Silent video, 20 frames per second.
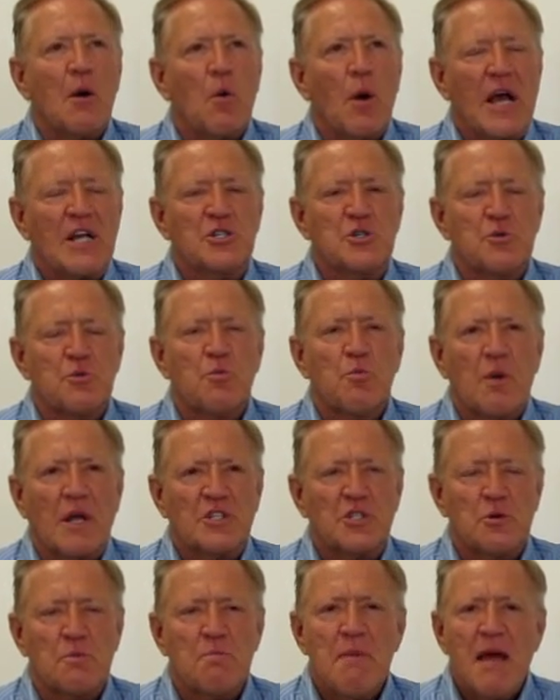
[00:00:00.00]
As
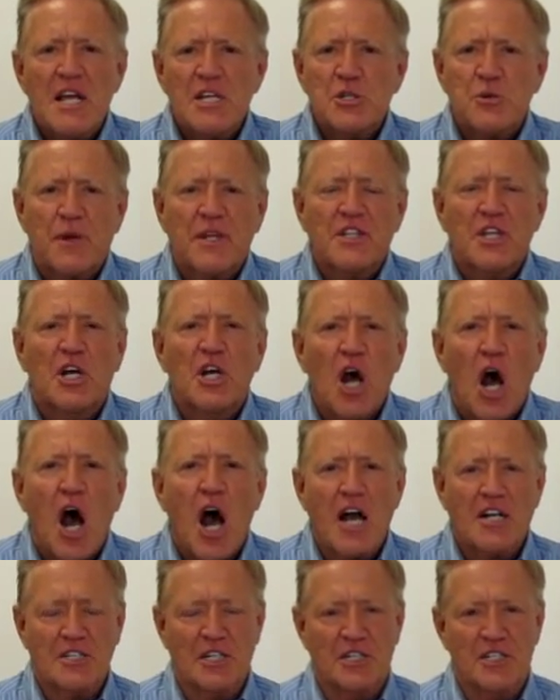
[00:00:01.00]
you're measuring the
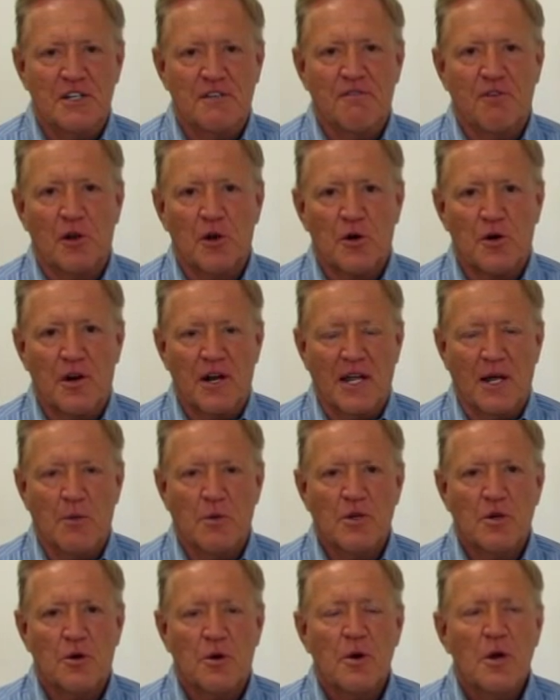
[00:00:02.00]
cognitive learning,
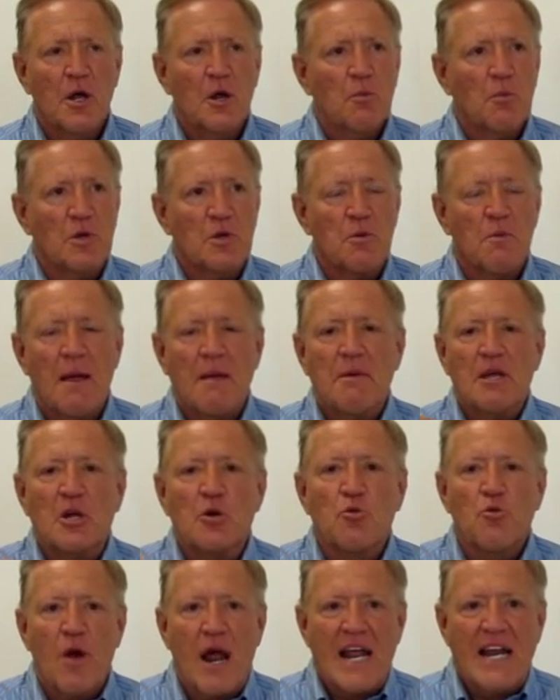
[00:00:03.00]
when you're maybe
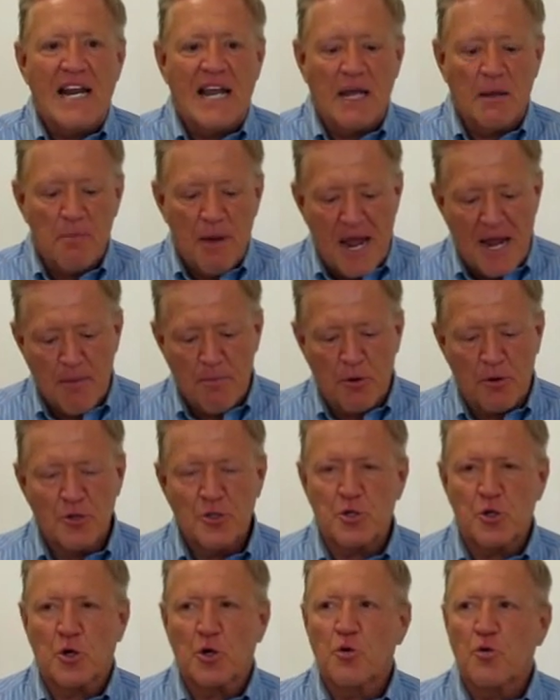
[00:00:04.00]
grading
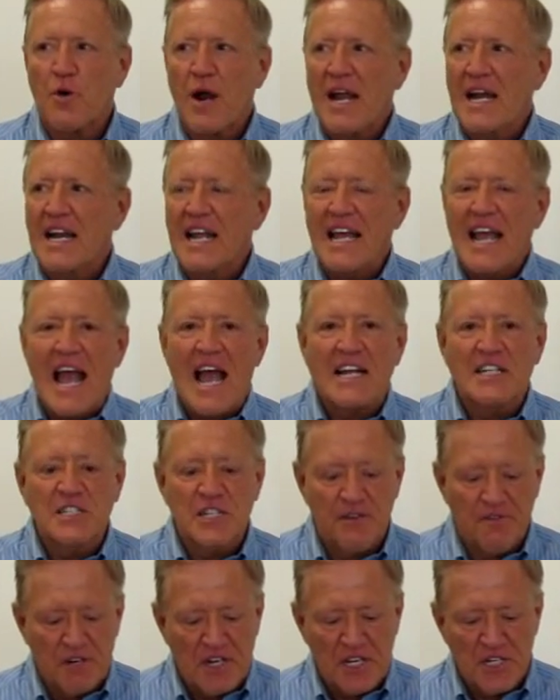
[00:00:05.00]
papers or grading
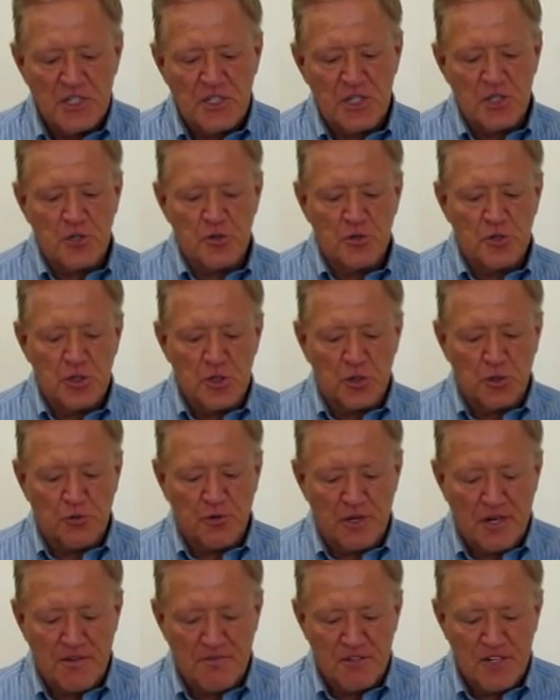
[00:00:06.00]
activities that your
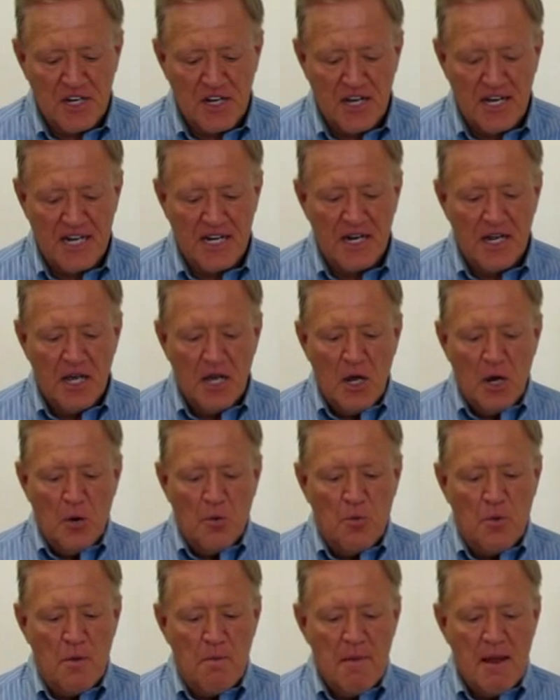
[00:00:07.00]
children have done,
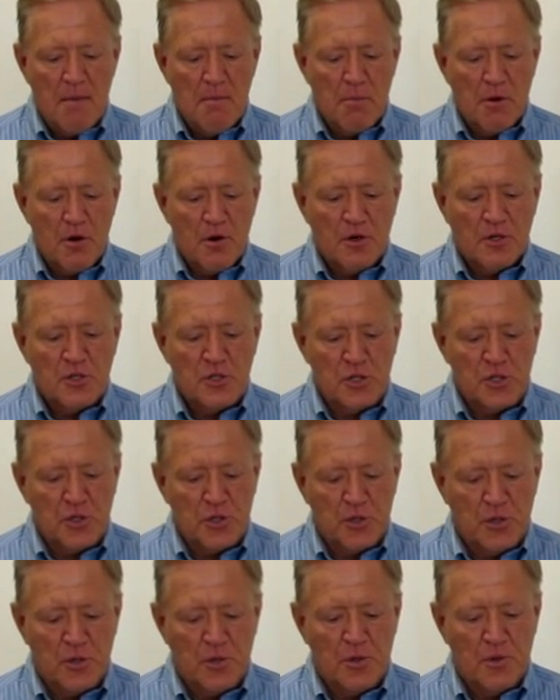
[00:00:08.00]
remember
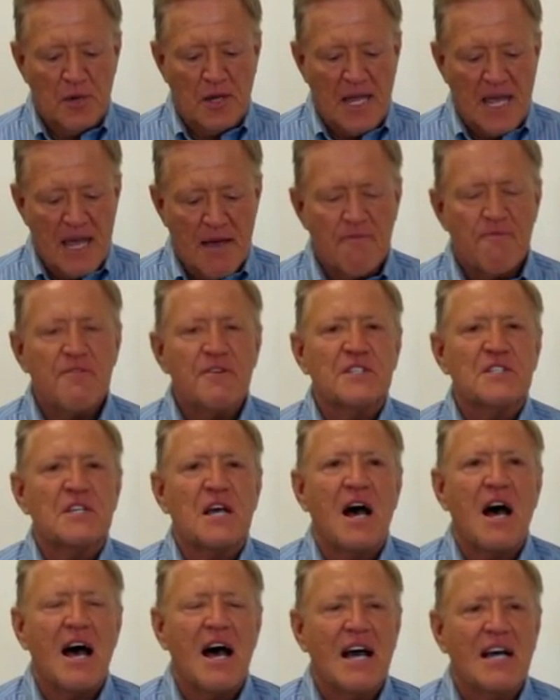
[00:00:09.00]
to
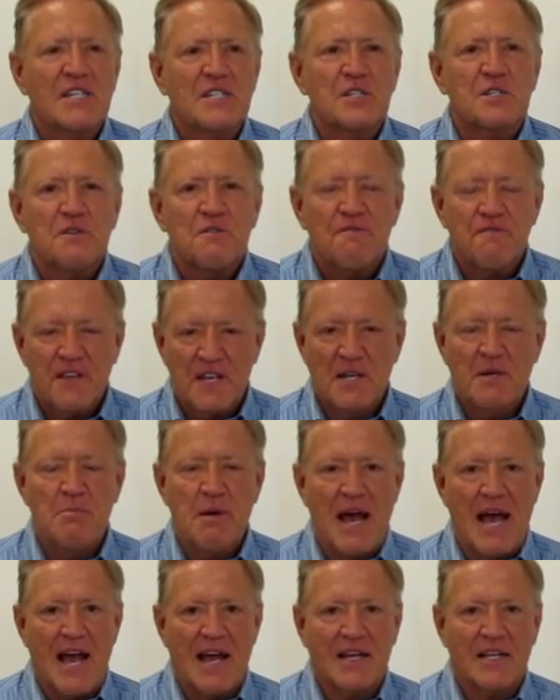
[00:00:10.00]
emphasize
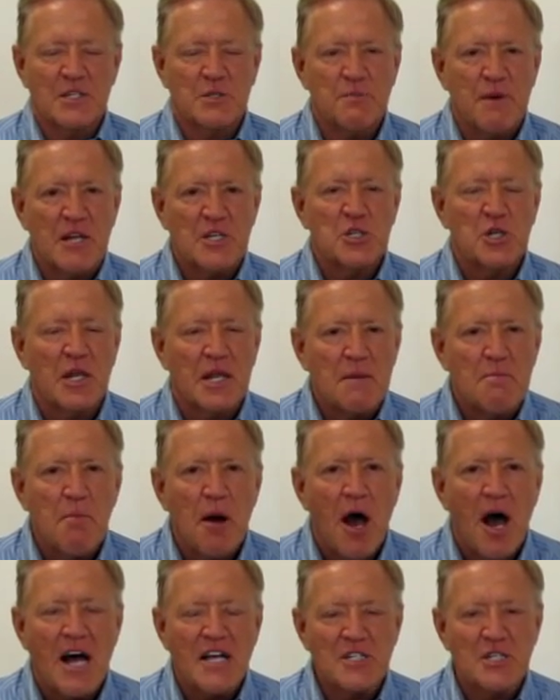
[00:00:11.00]
feedback, especially
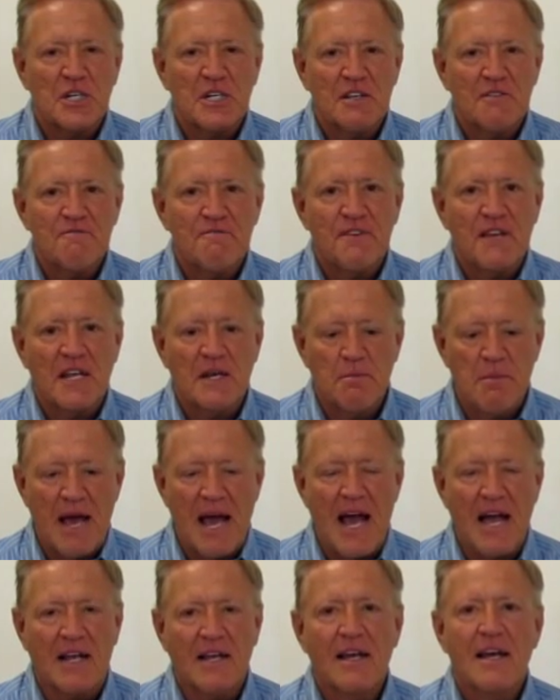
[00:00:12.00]
positive
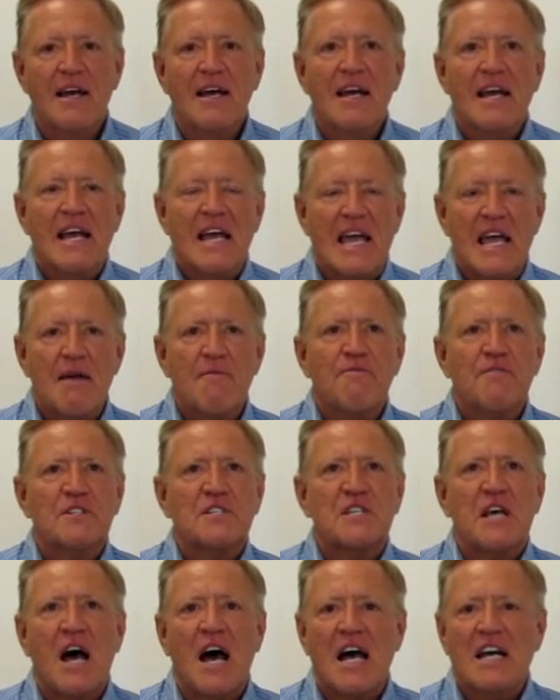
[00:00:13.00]
feedback.
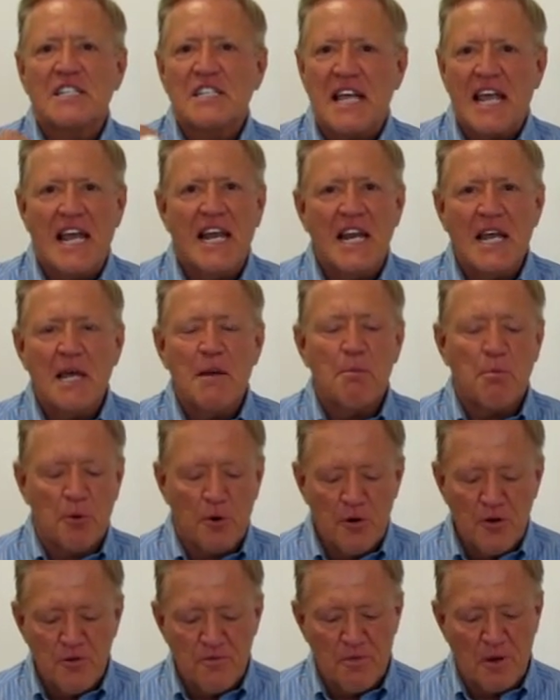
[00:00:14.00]
Emphasize any
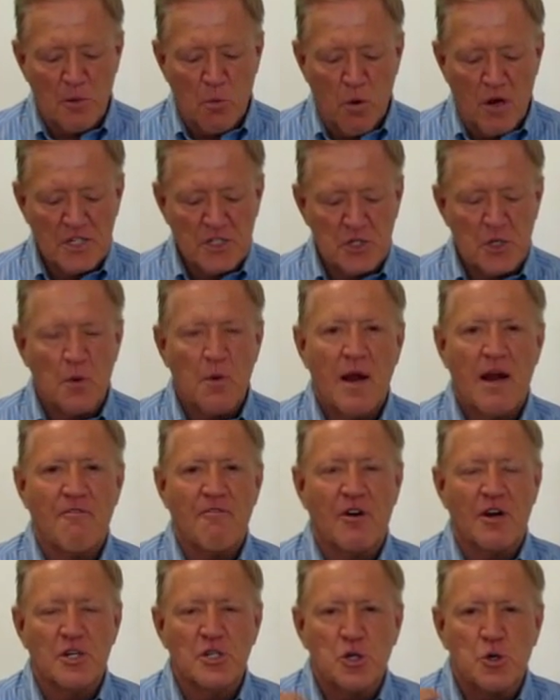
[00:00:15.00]
improvement
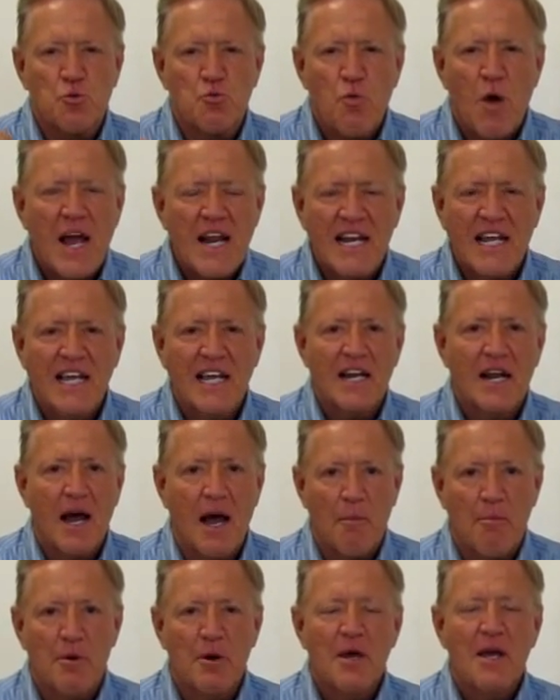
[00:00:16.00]
whatsoever. As you're writing it
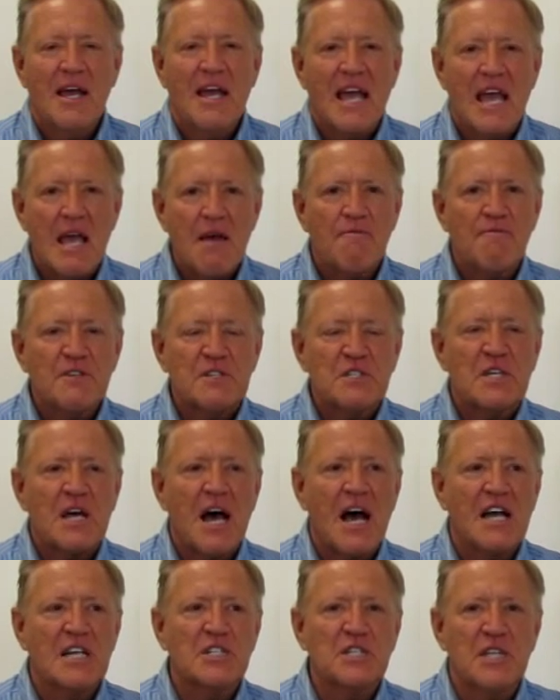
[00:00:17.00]
up,
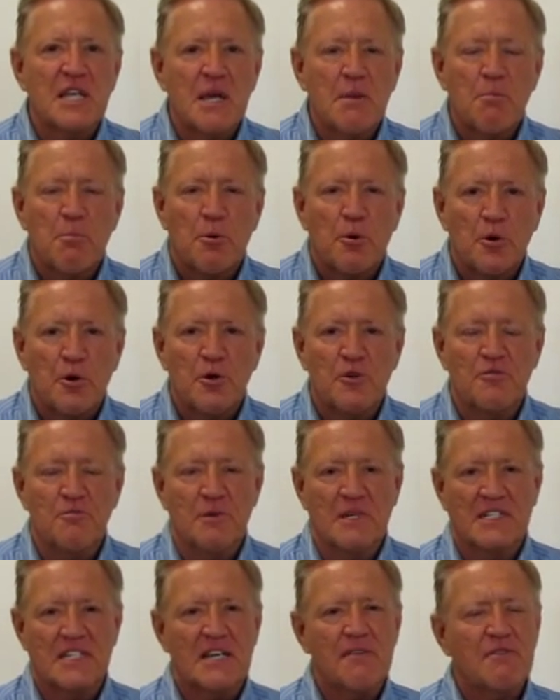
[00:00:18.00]
emphasize the
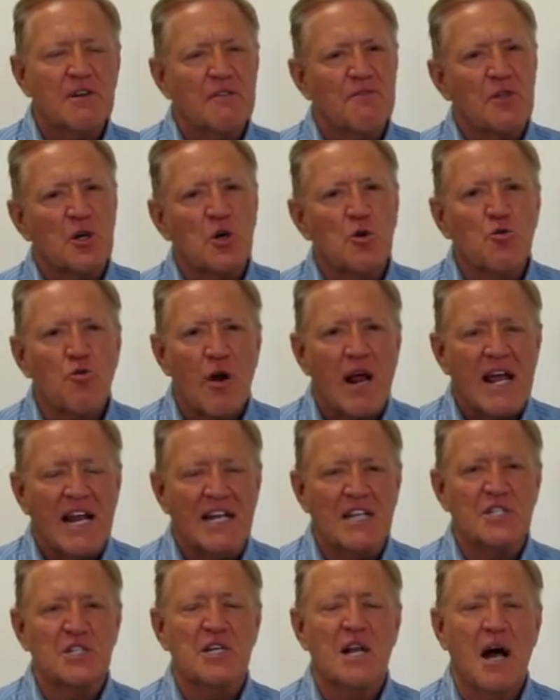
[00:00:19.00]
improvement. Even if the grade
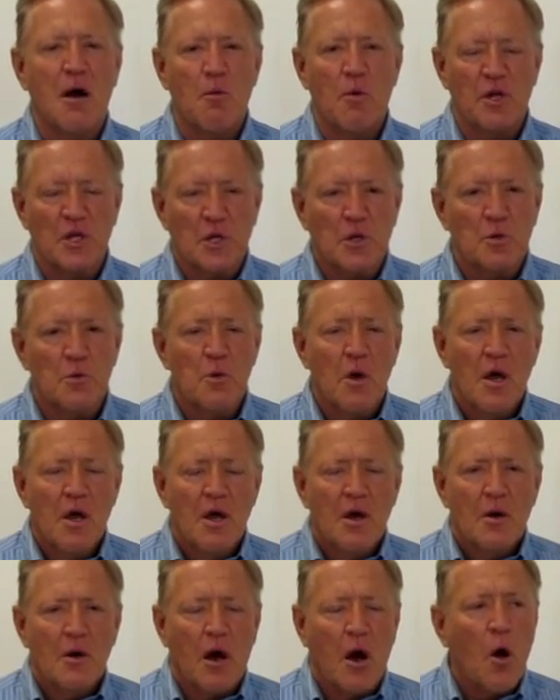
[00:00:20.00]
is not what you
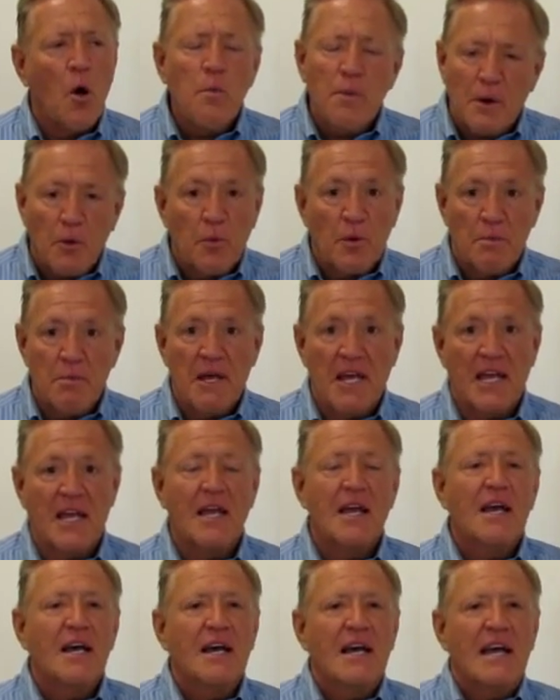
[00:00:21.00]
hope it would
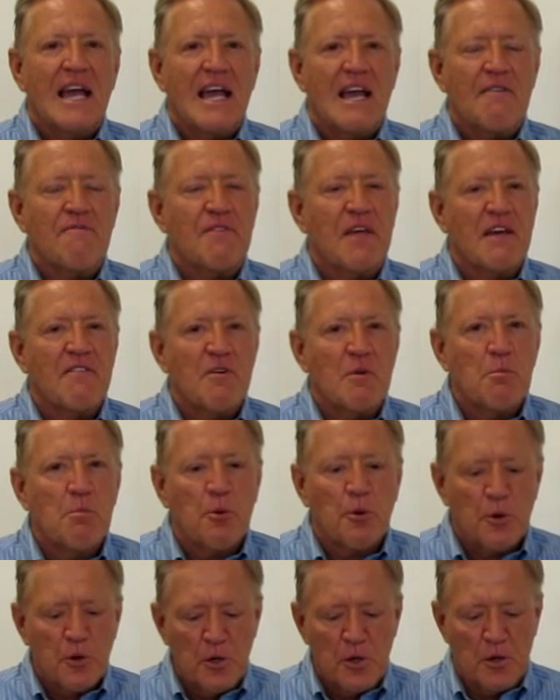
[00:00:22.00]
be, if they've
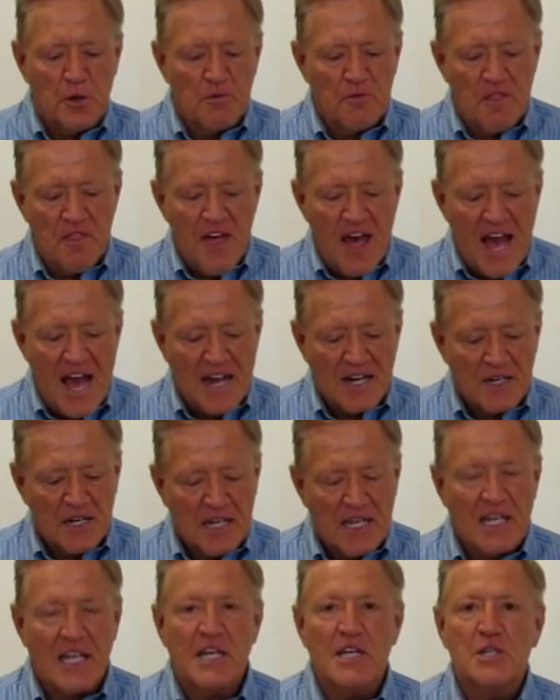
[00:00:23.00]
improved,
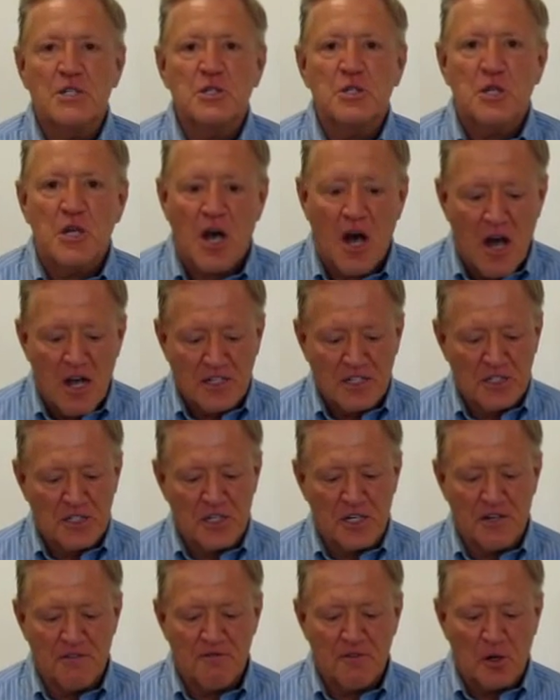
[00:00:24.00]
that is
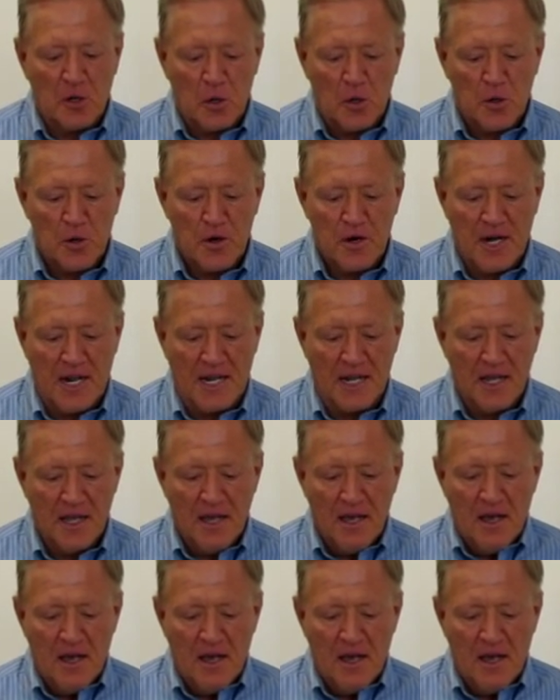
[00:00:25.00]
cognitive learning.